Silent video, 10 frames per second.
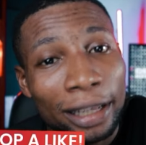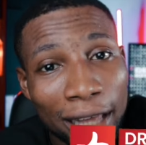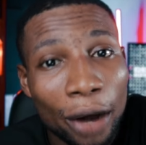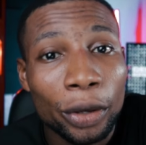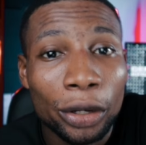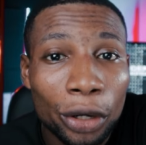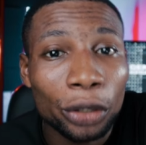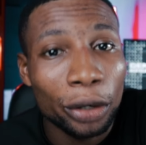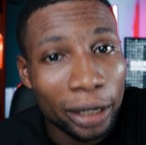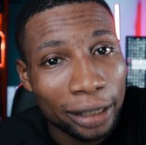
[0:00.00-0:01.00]
that will
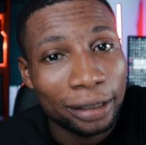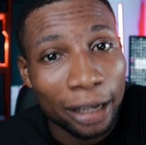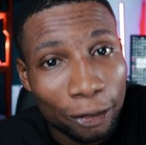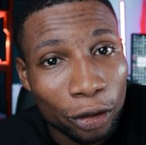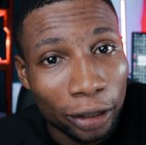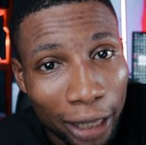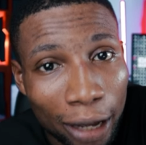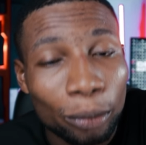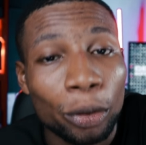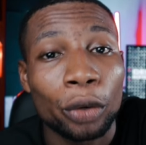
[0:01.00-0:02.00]
not only save your
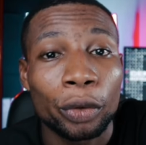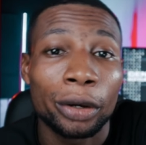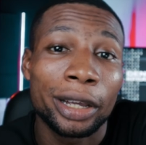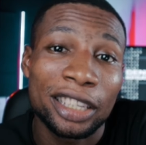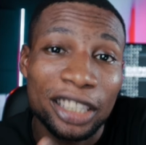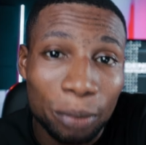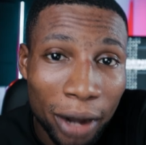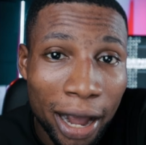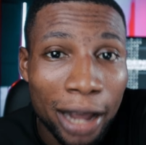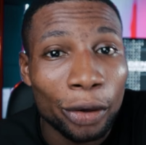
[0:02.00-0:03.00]
time but will
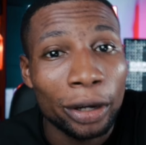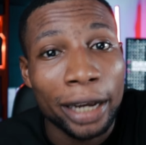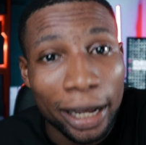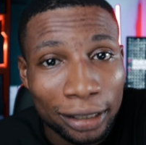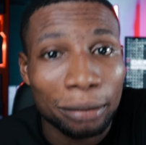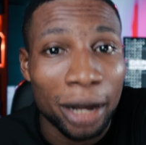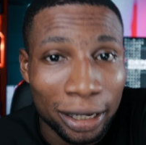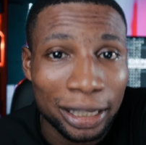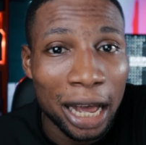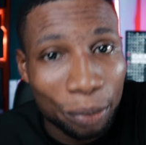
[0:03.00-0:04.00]
inspire your next
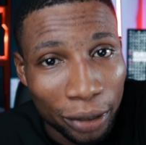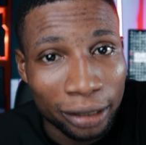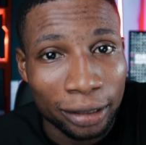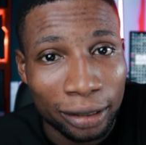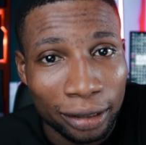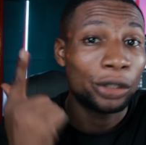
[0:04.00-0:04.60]
masterpiece.